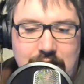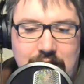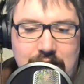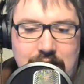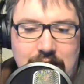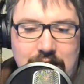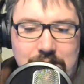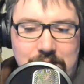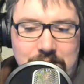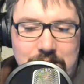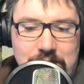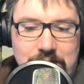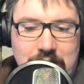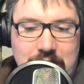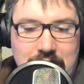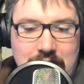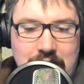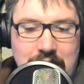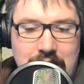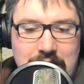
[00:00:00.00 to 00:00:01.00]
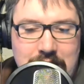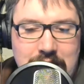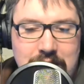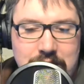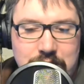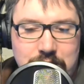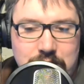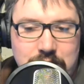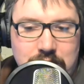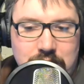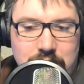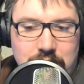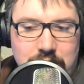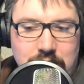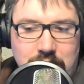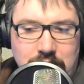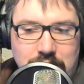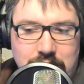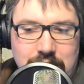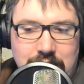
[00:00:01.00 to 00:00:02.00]
Um, I, I think it's really
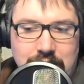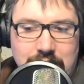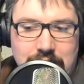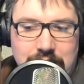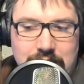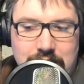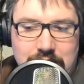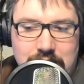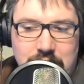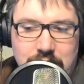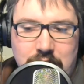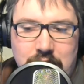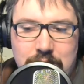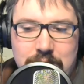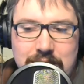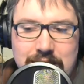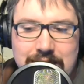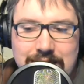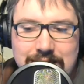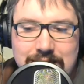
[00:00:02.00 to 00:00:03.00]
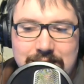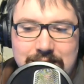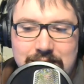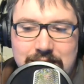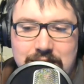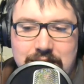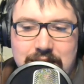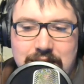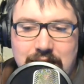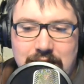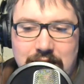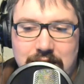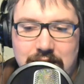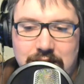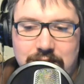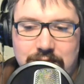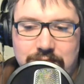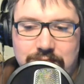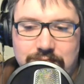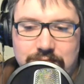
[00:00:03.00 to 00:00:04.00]
cool that that you know everybody gets to see kind
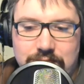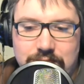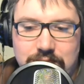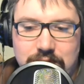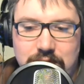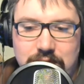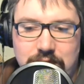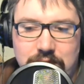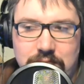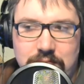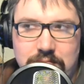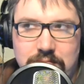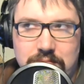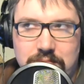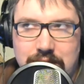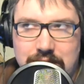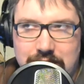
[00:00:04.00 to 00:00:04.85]
of you know